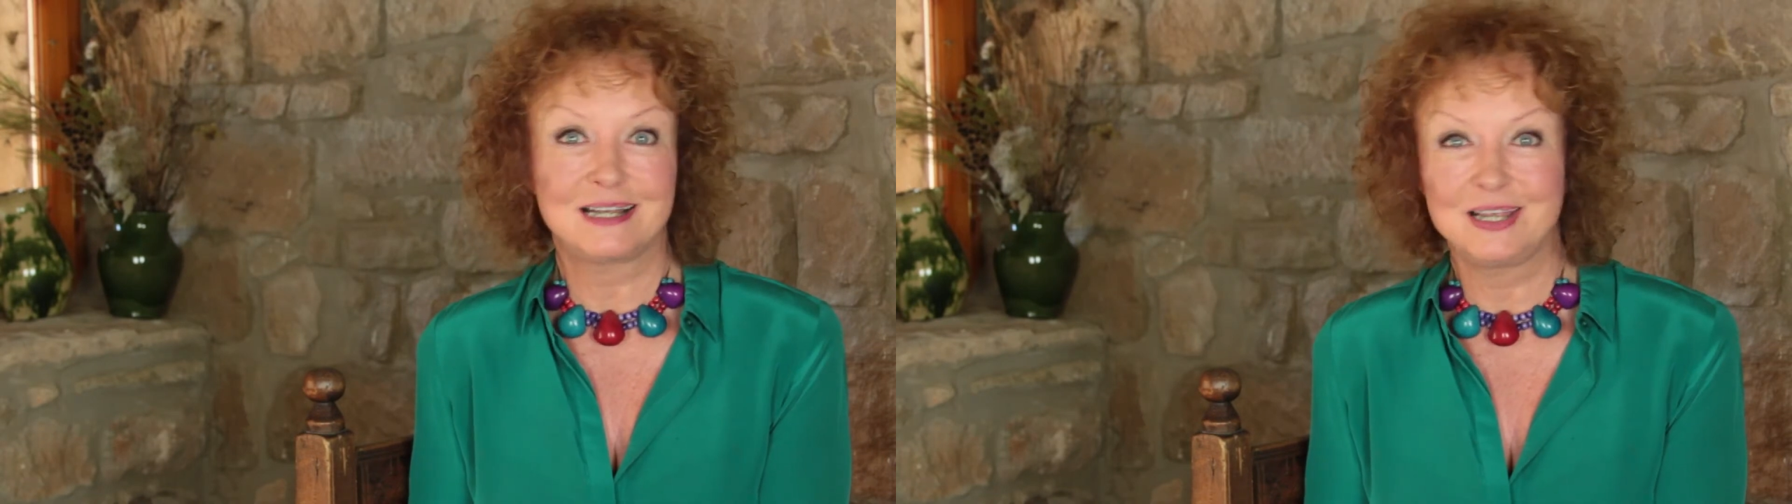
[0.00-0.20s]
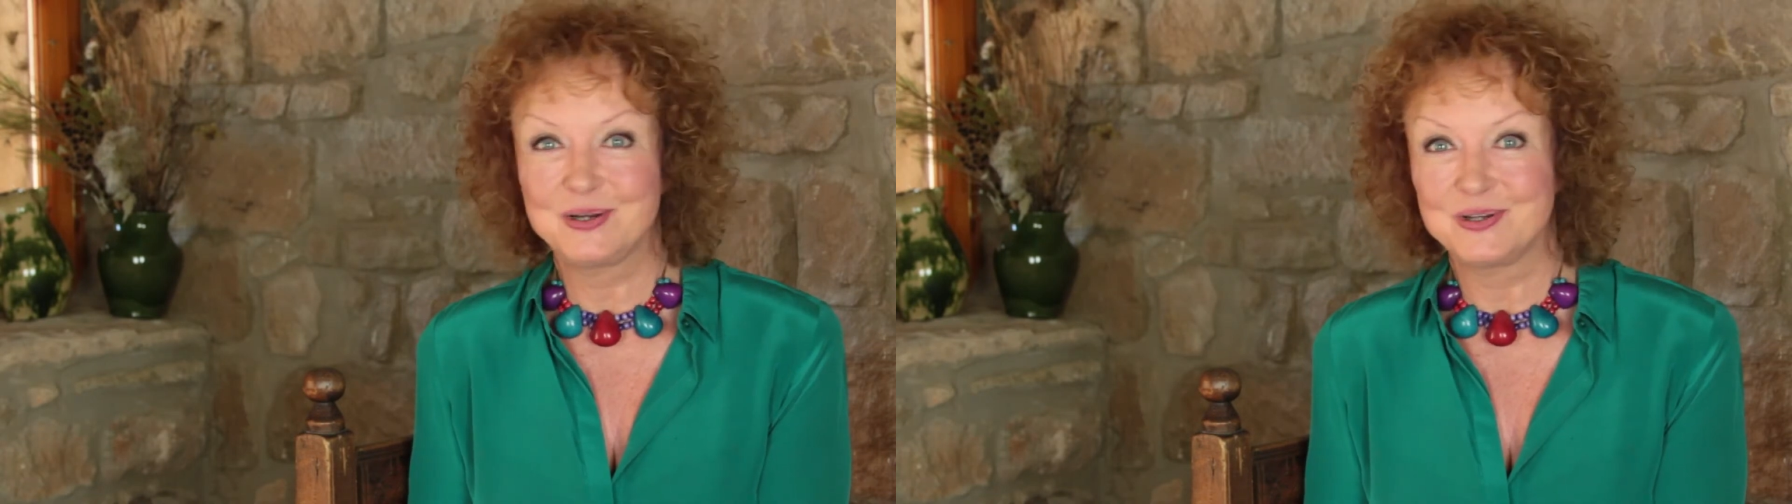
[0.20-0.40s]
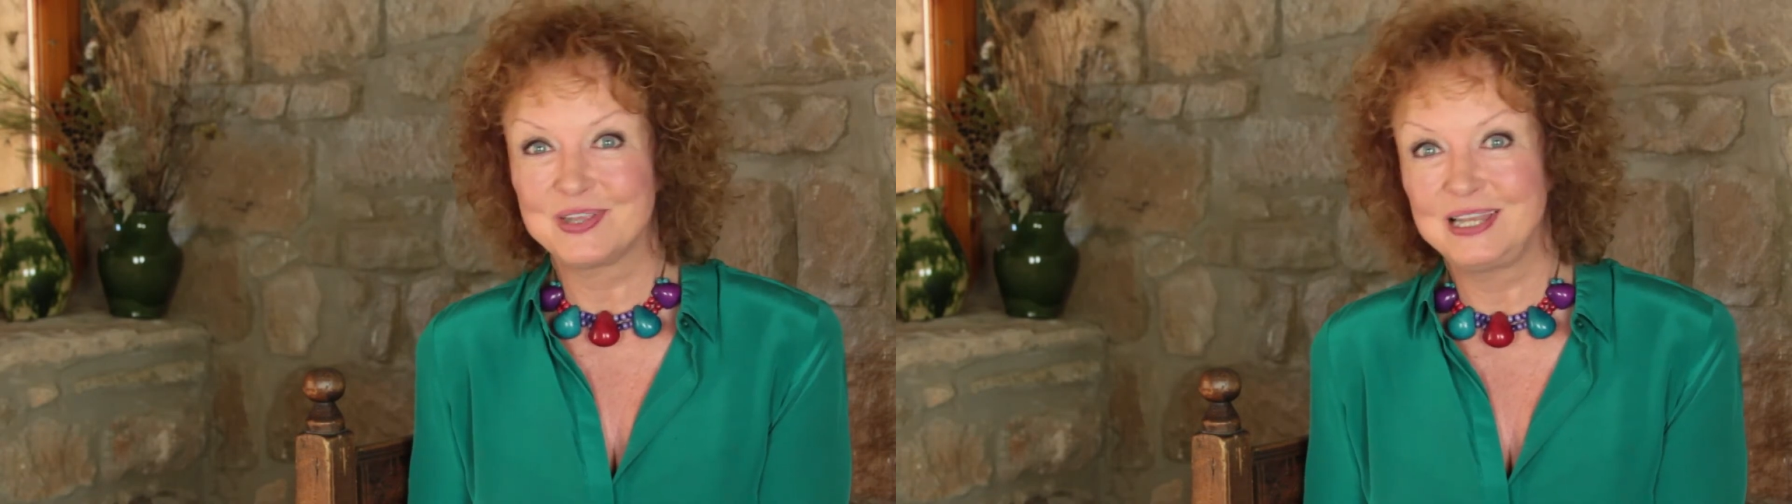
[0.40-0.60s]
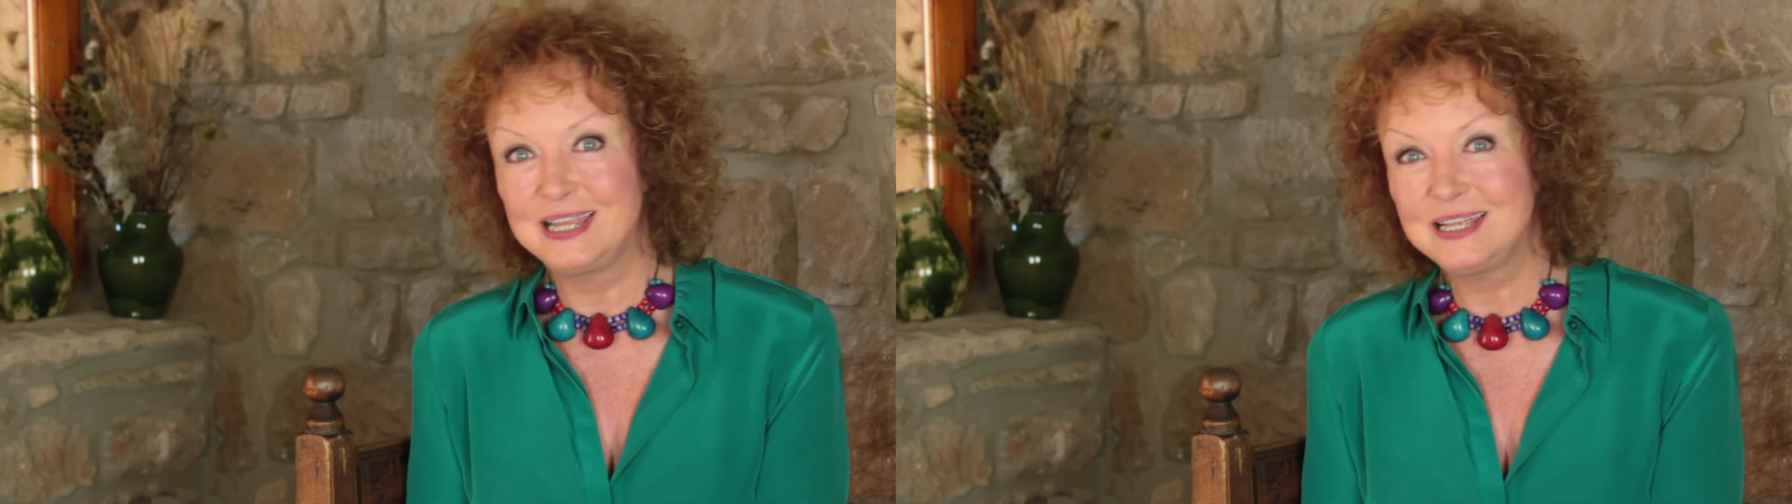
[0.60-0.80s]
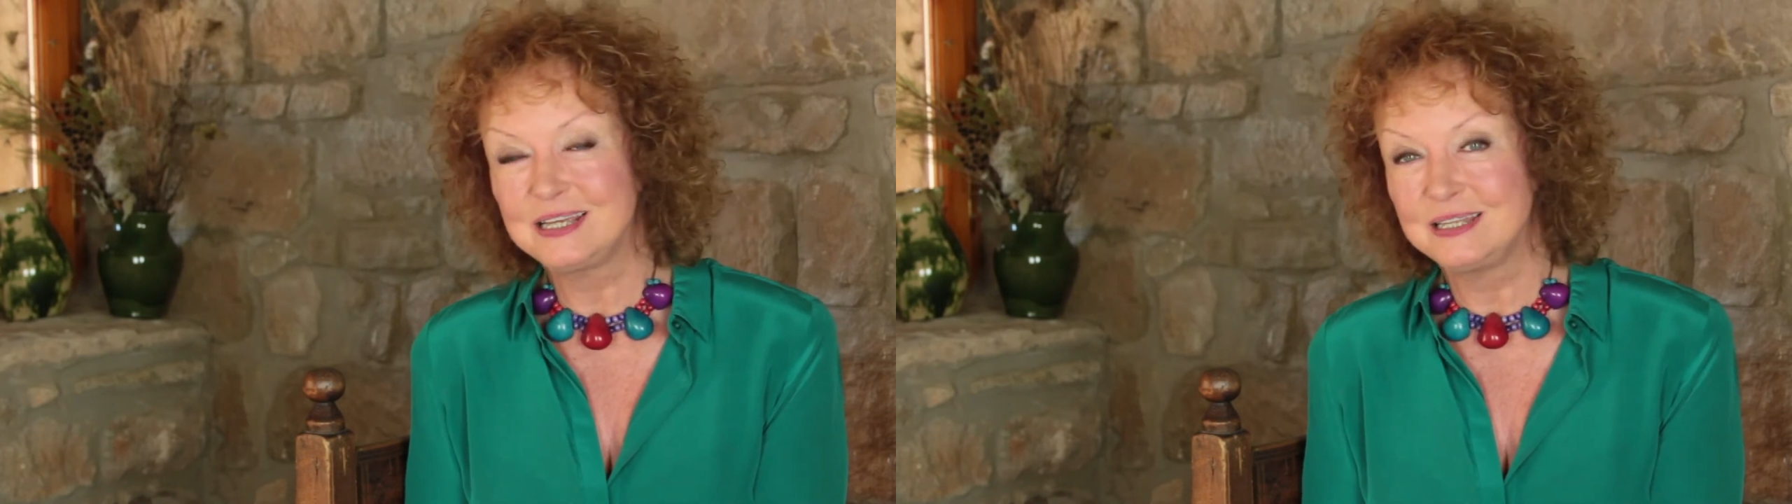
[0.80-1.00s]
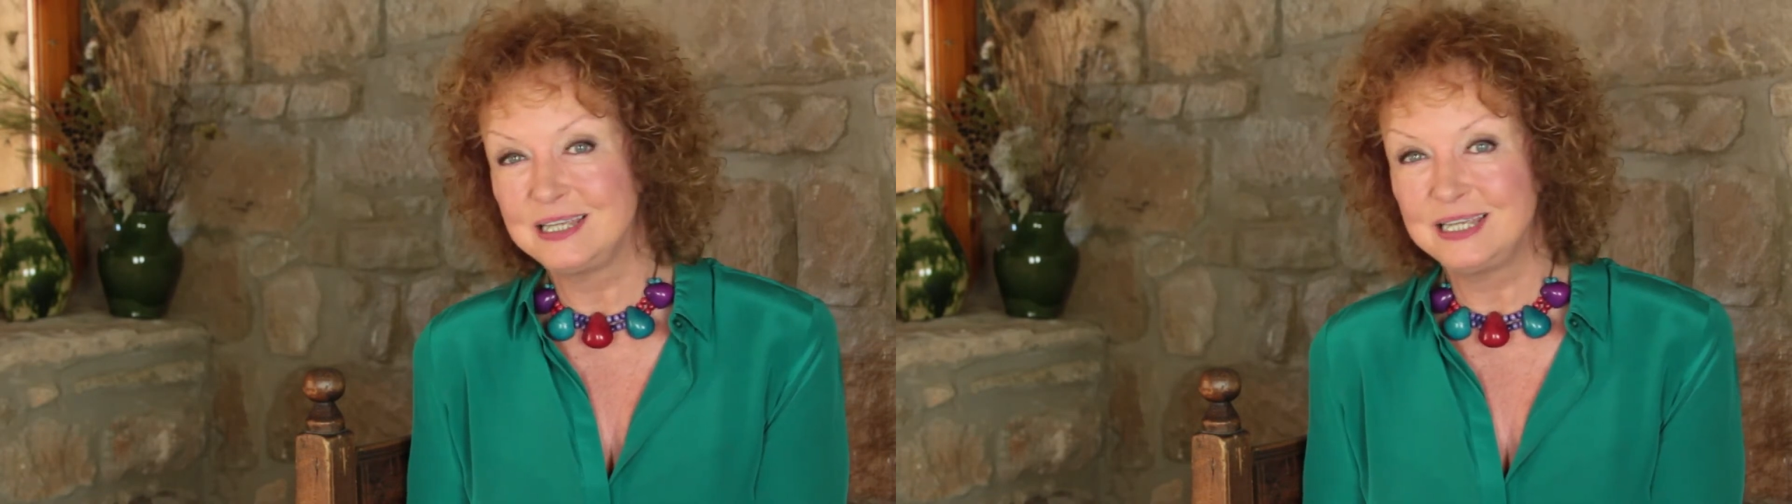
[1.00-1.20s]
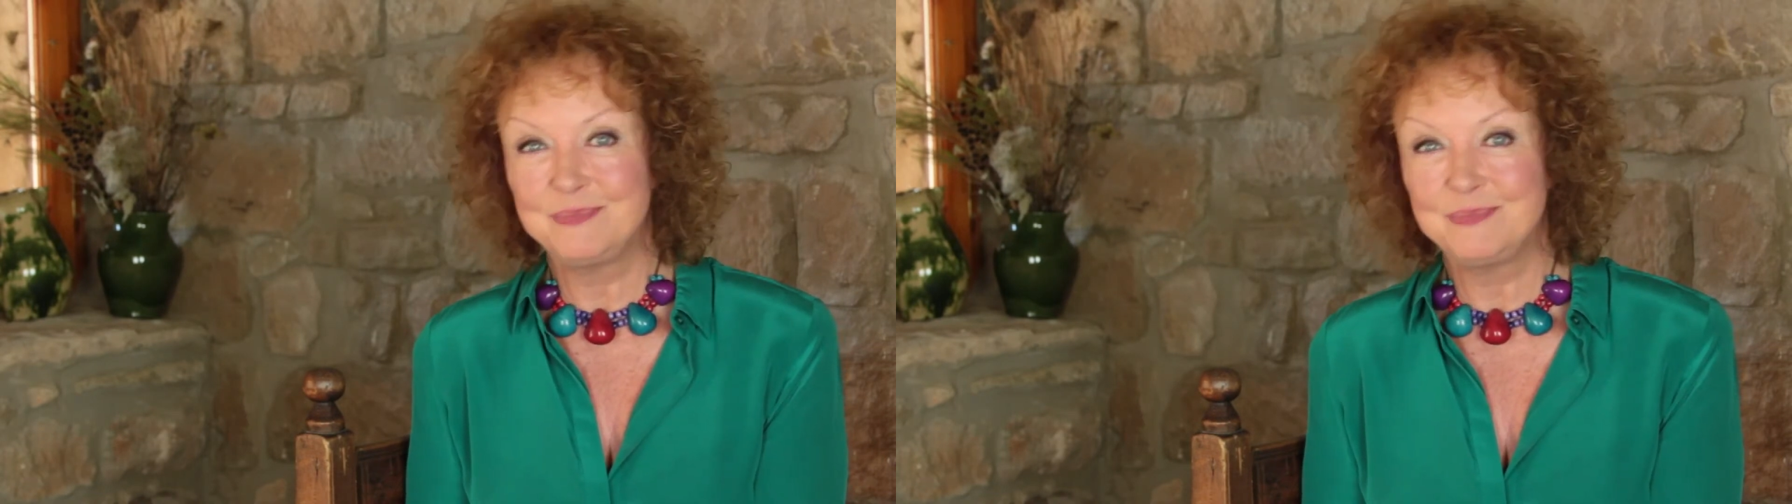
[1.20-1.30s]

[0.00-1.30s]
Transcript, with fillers: click on the link in the